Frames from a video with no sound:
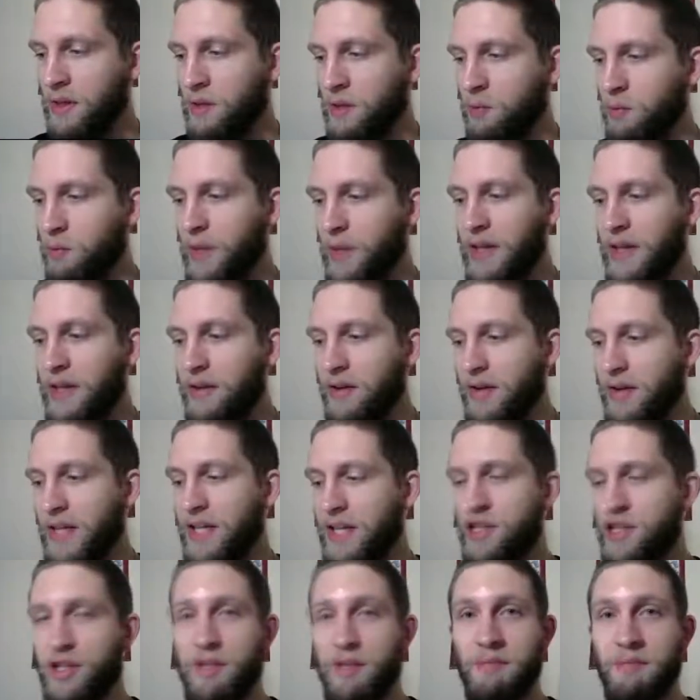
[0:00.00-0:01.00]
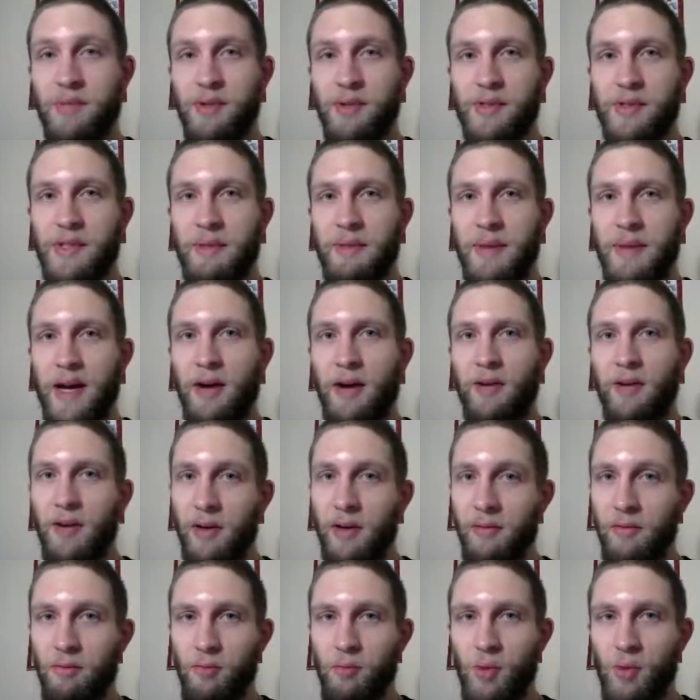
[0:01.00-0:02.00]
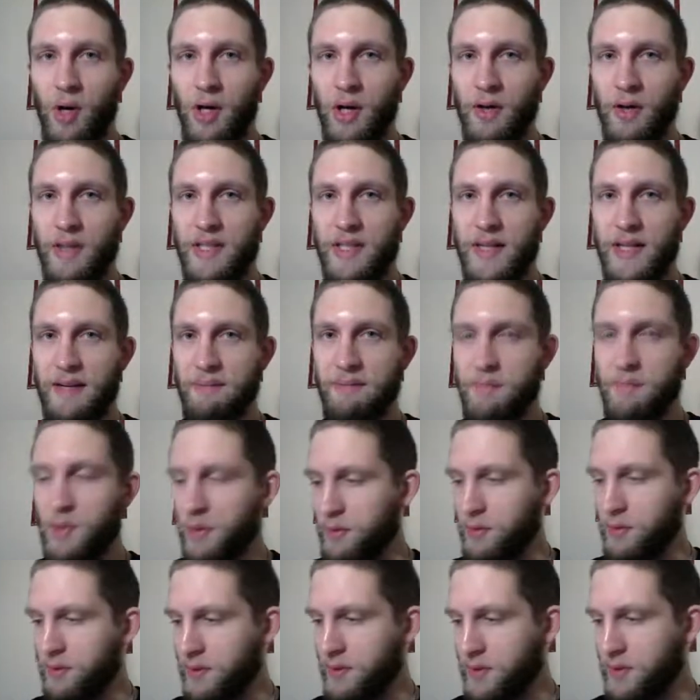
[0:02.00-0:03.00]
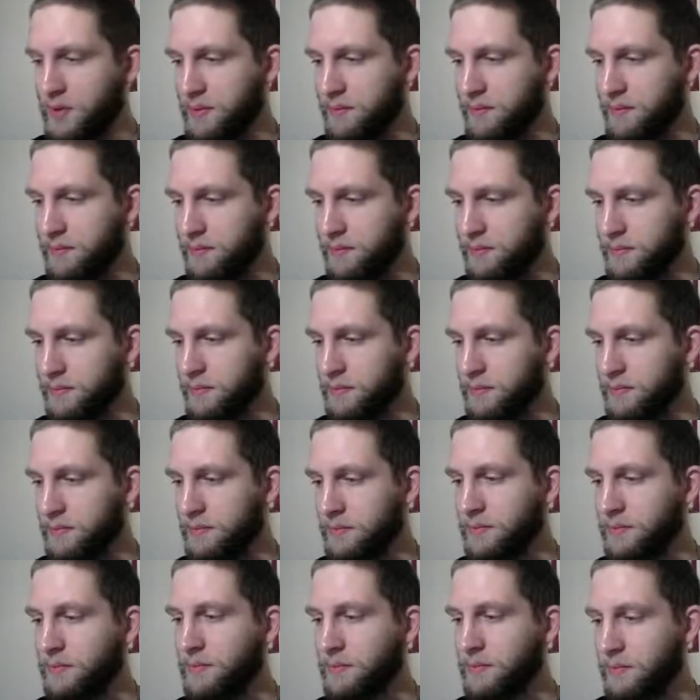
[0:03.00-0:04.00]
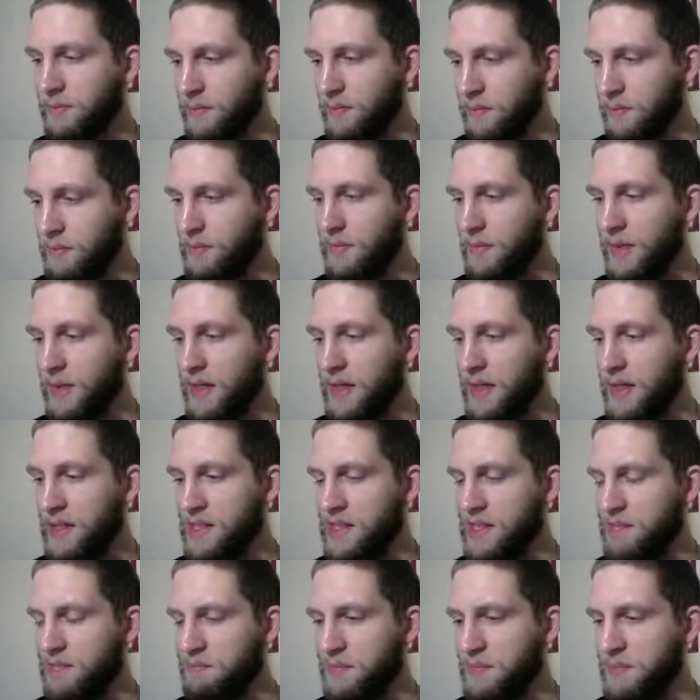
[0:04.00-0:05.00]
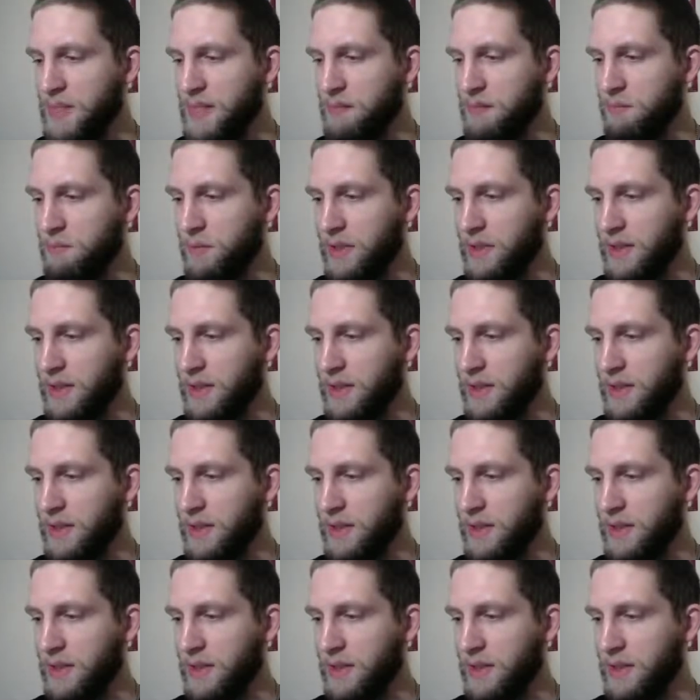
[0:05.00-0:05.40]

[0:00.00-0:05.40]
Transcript: weather actually boosts the power of water-type moves. His speed went